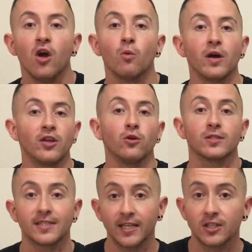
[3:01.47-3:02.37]
whether you're
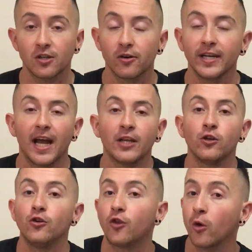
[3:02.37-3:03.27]
sedentary and you
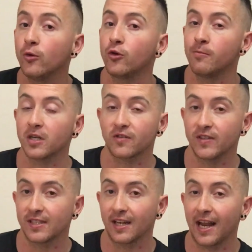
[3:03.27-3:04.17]
don't do much
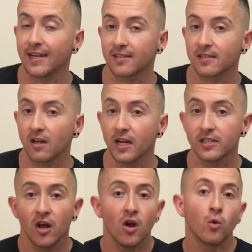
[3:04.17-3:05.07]
physical exercise,
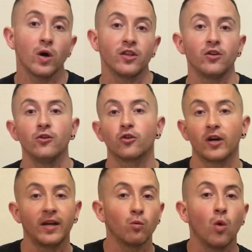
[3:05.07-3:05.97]
whether you
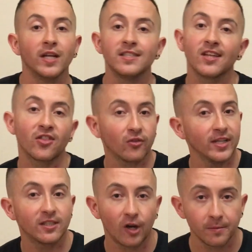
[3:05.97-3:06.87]
train 1 to 3
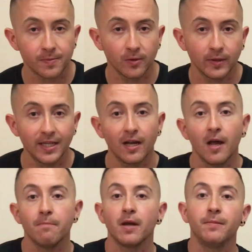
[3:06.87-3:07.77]
times per week,
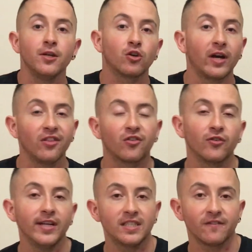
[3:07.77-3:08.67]
maybe you train
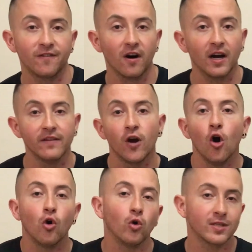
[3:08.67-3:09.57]
3 to 5
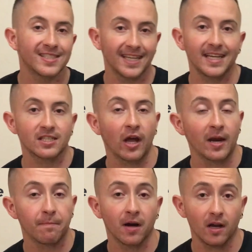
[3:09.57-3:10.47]
or 6 and a
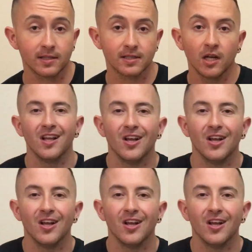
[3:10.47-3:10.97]
plus.